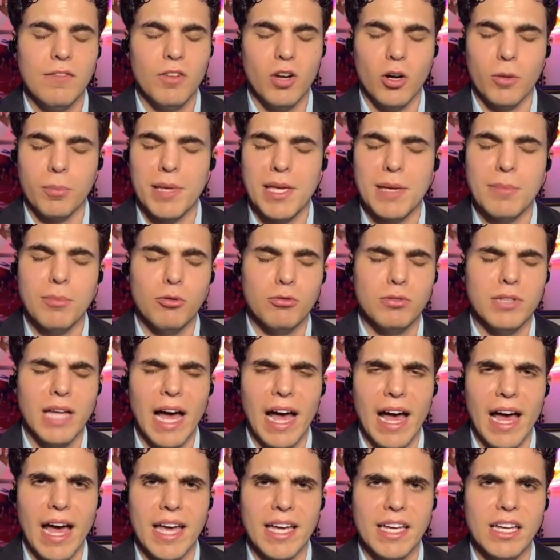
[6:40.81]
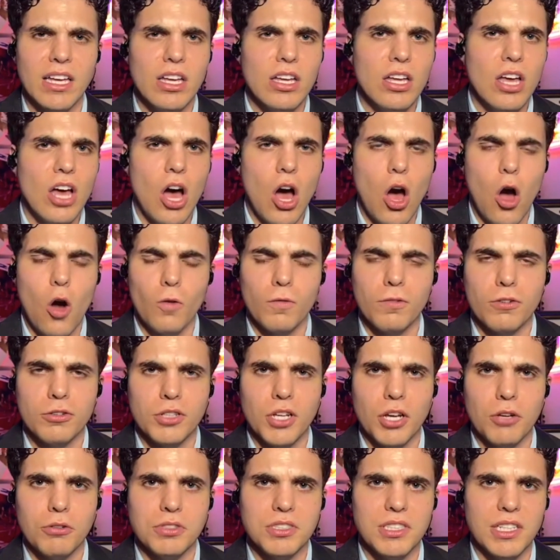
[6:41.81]
There are people dying,
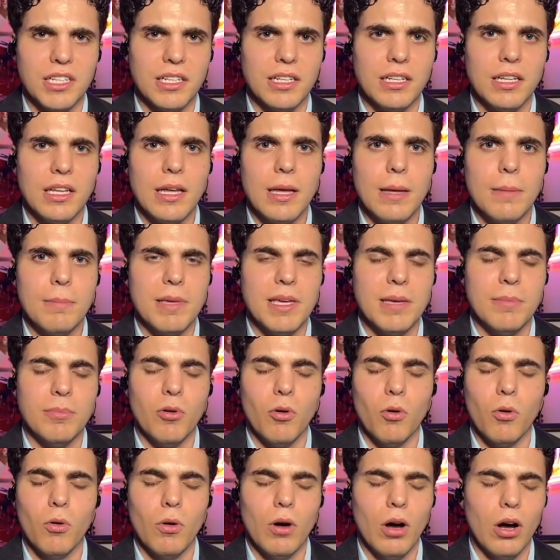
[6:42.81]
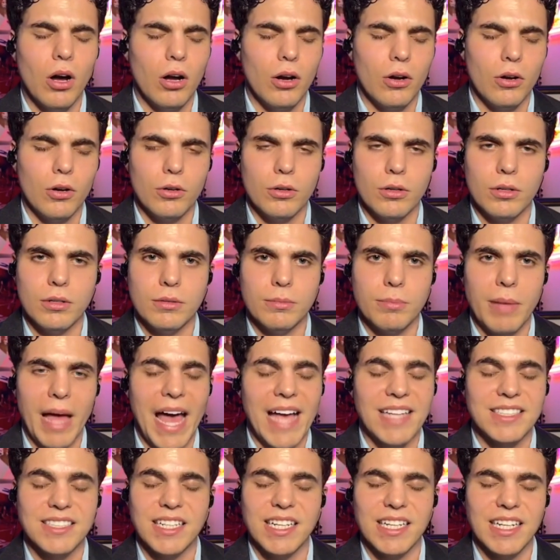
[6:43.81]
overdosing. People are
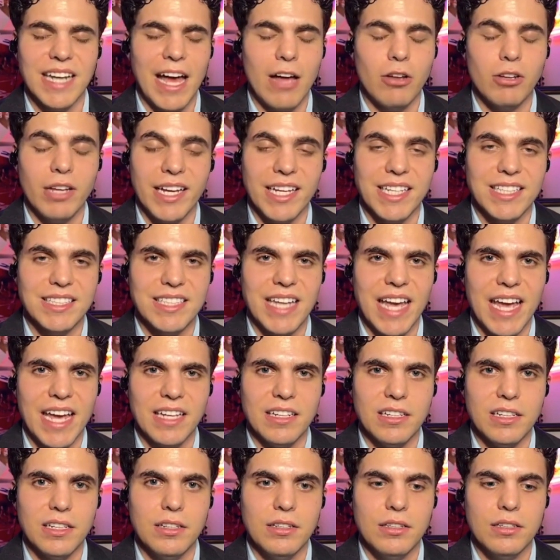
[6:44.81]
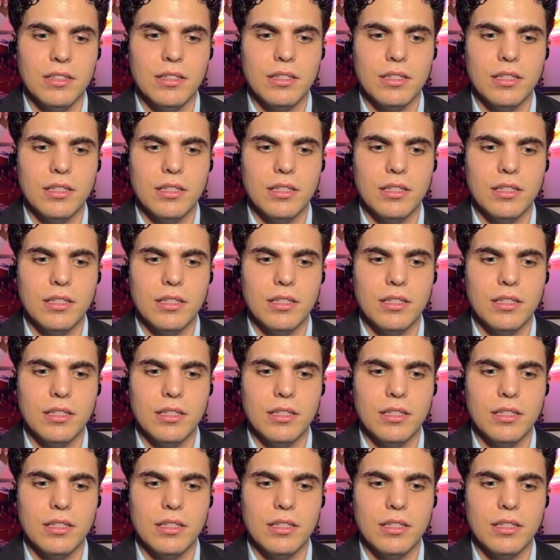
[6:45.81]
passing it out like it's candy.